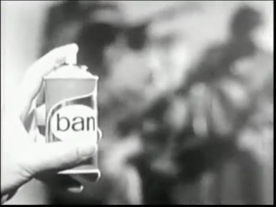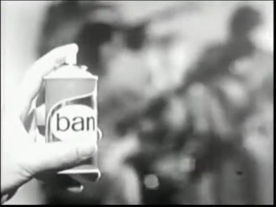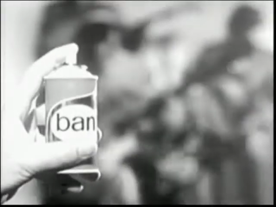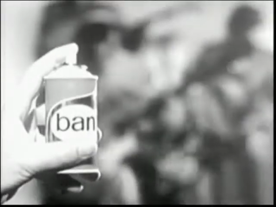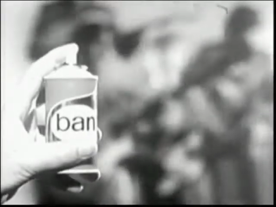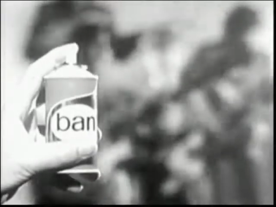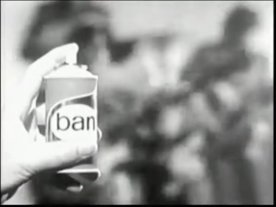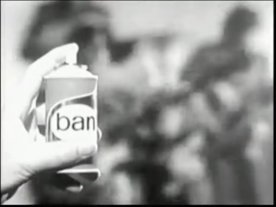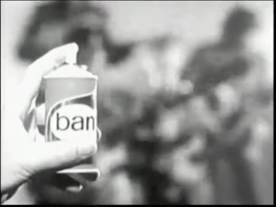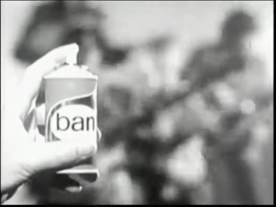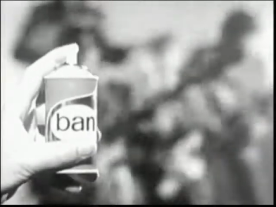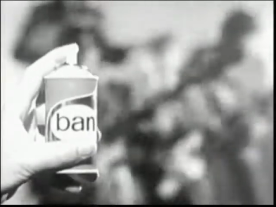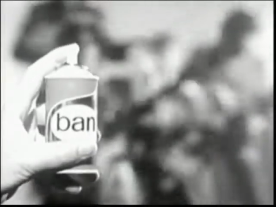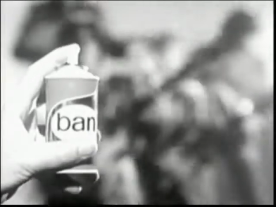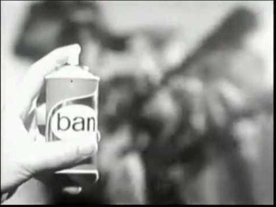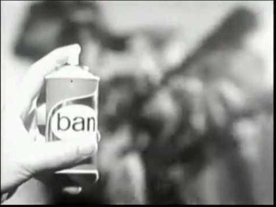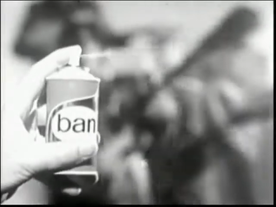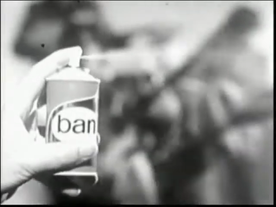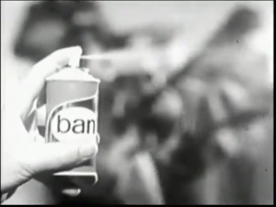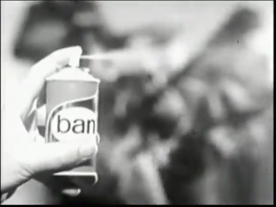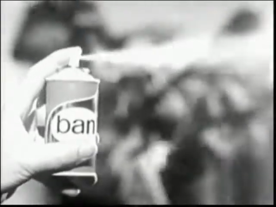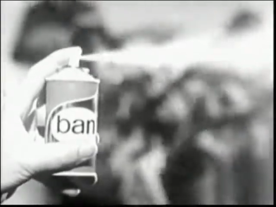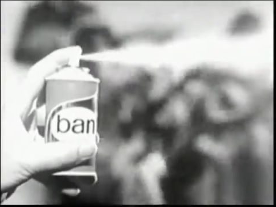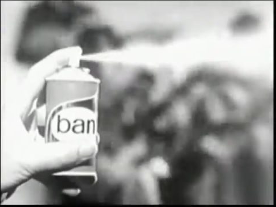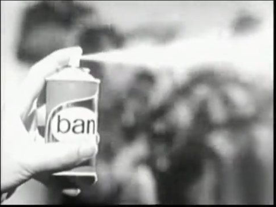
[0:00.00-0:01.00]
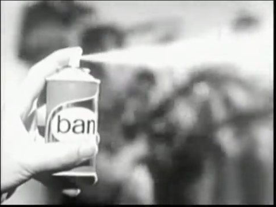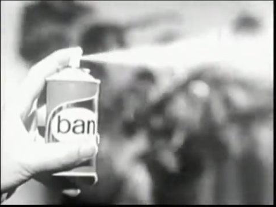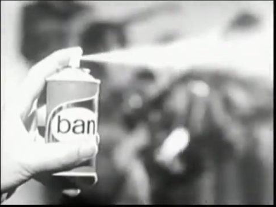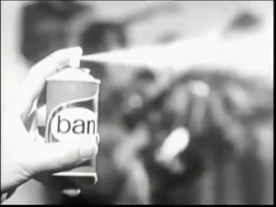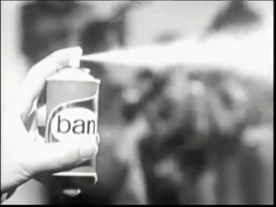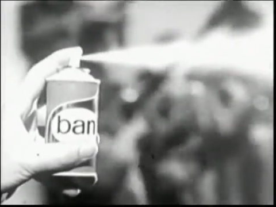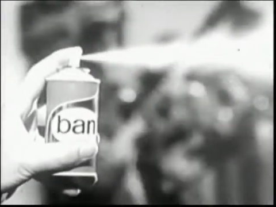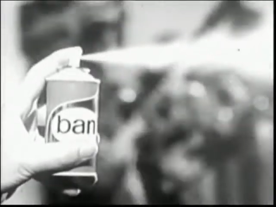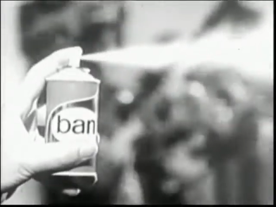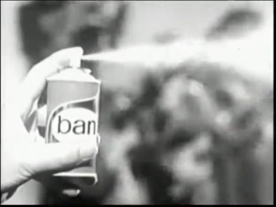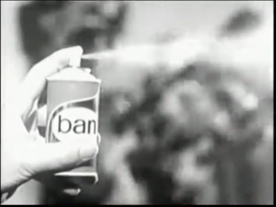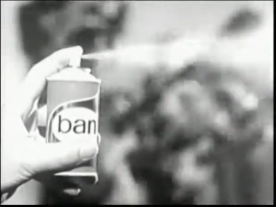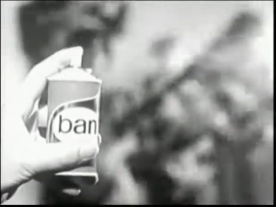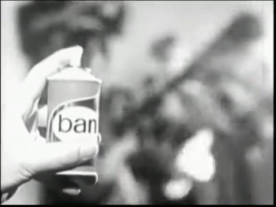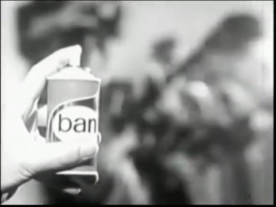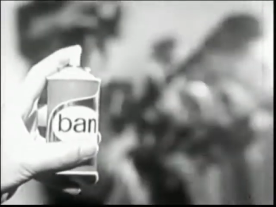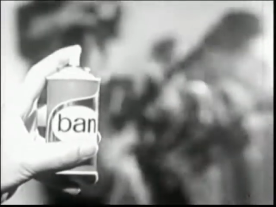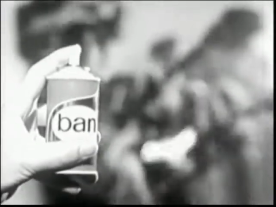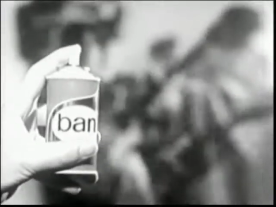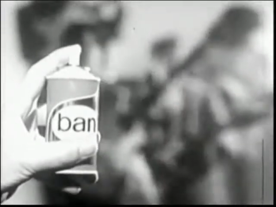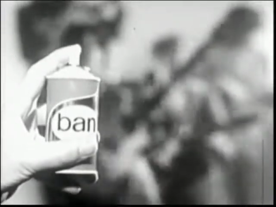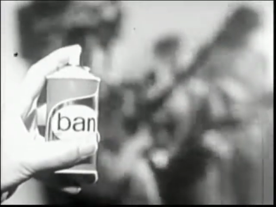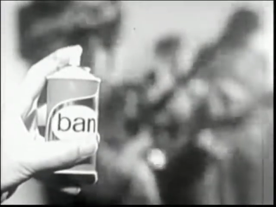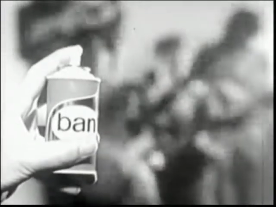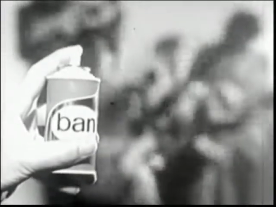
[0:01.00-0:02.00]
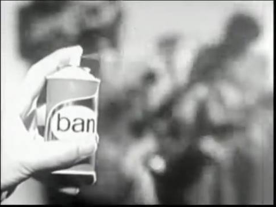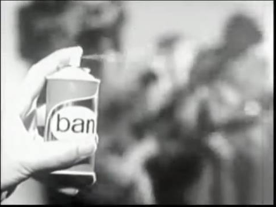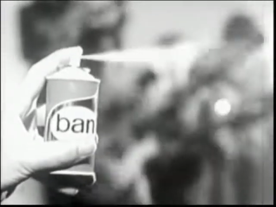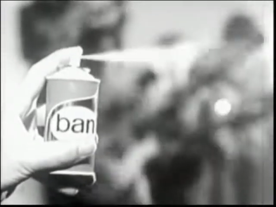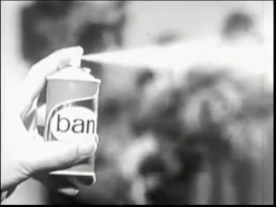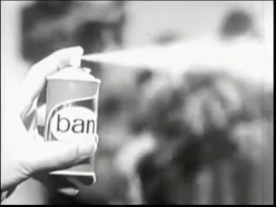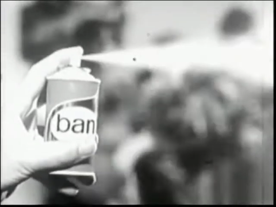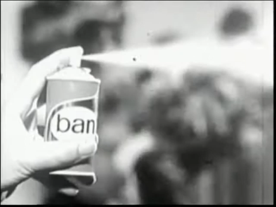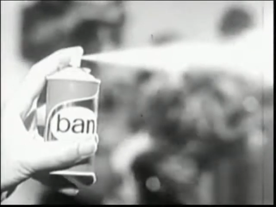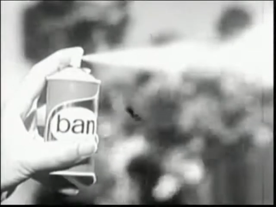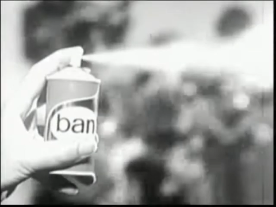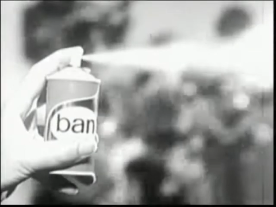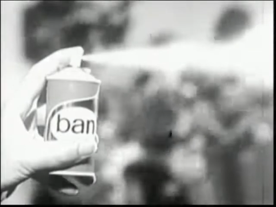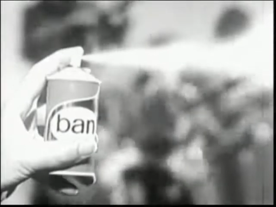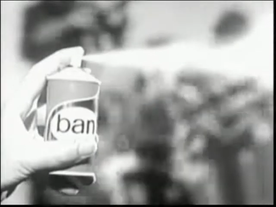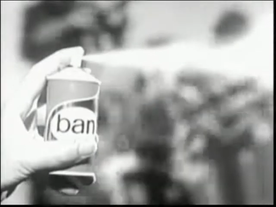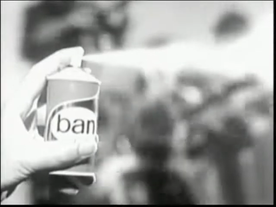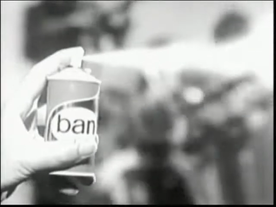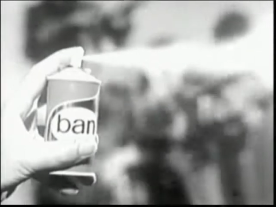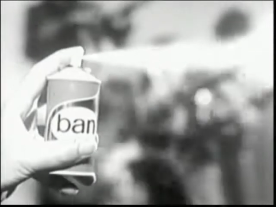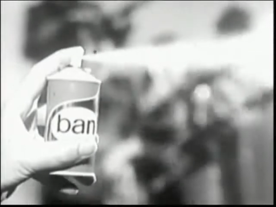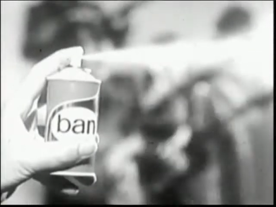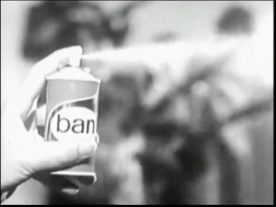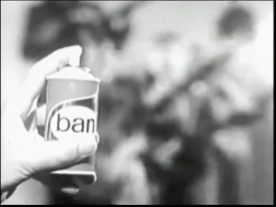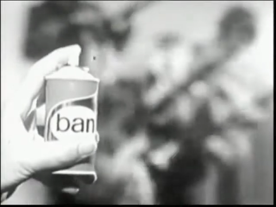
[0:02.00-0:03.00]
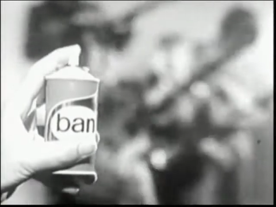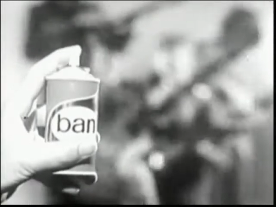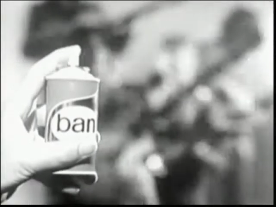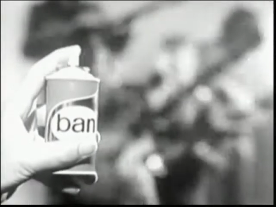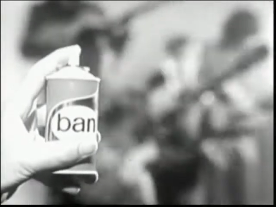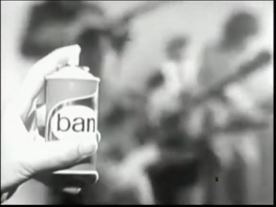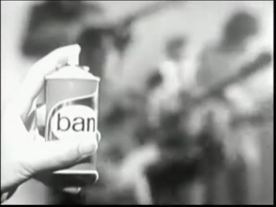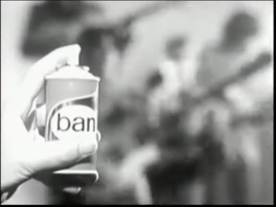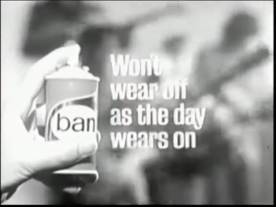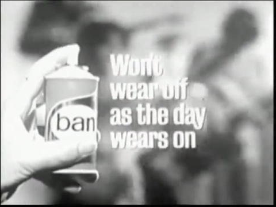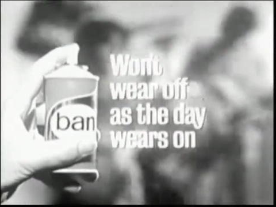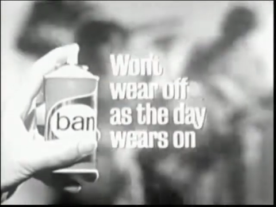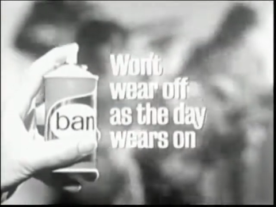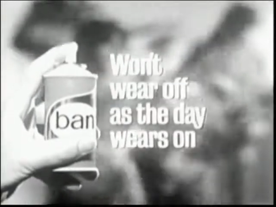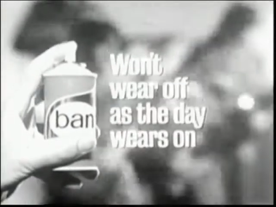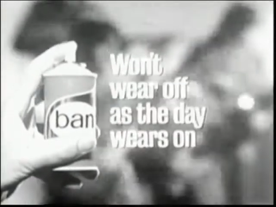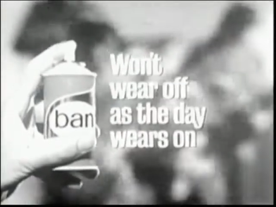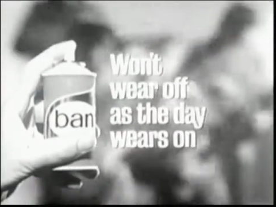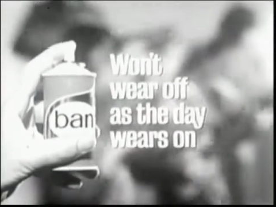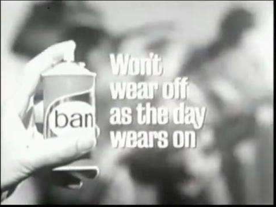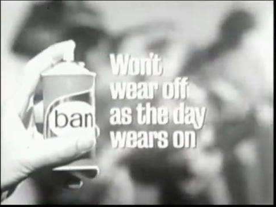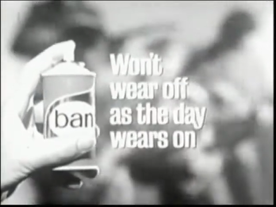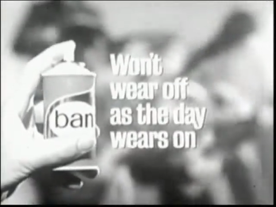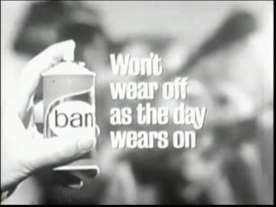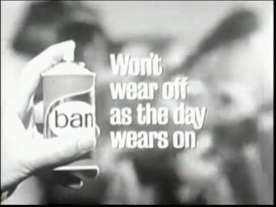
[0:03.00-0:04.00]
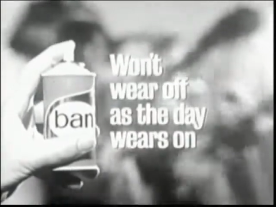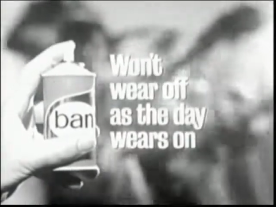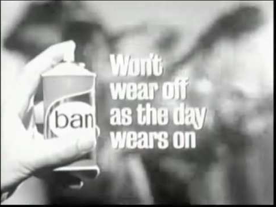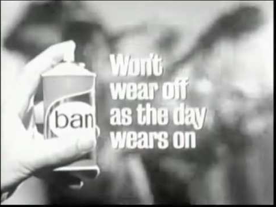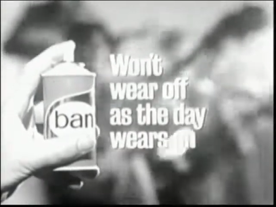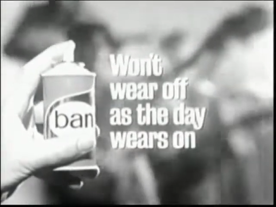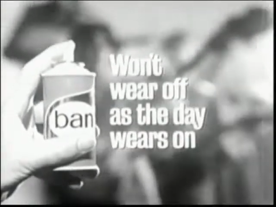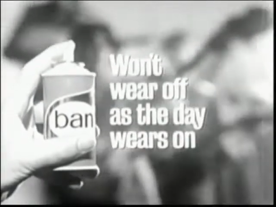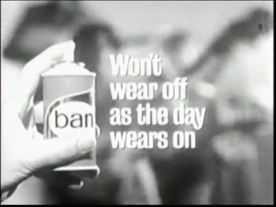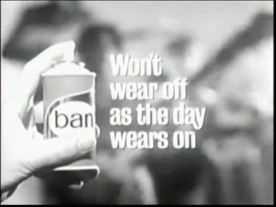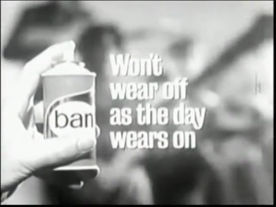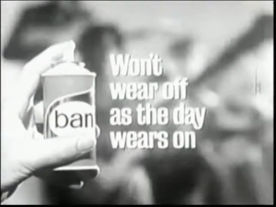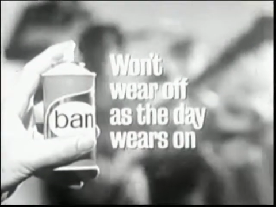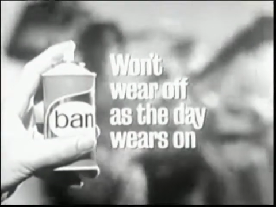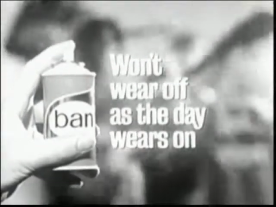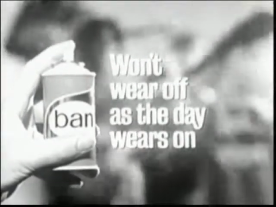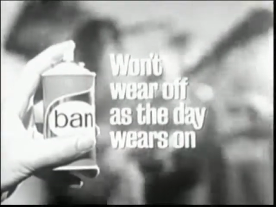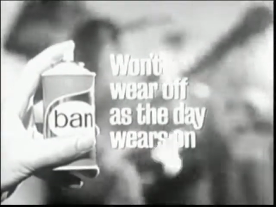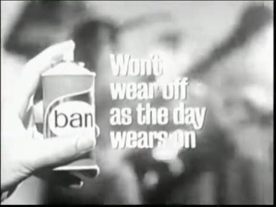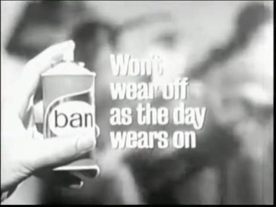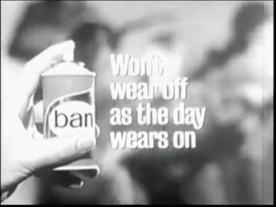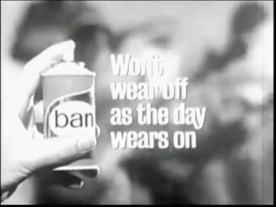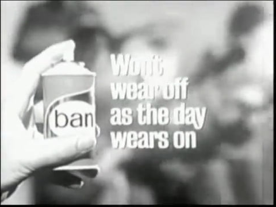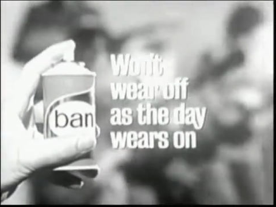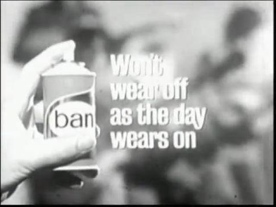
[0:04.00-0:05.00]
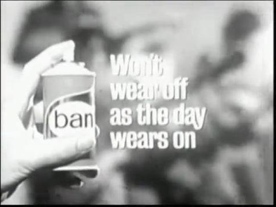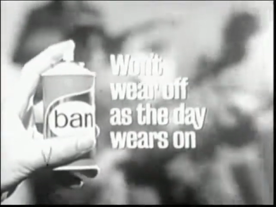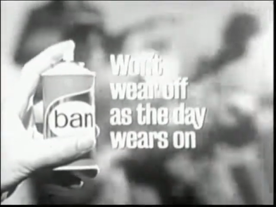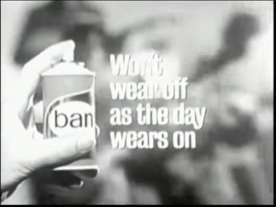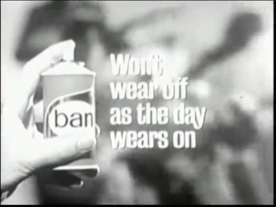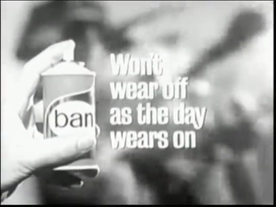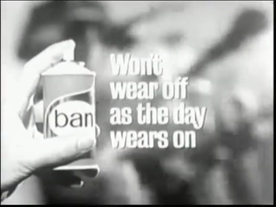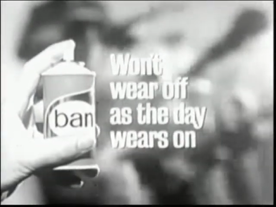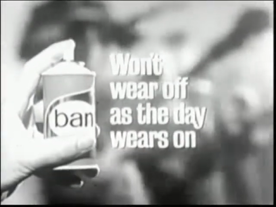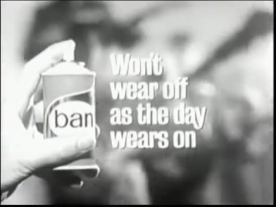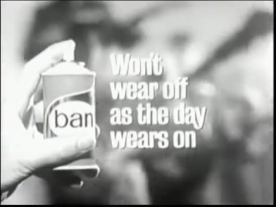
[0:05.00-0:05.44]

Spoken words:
No face is visible, so there are no lips to read.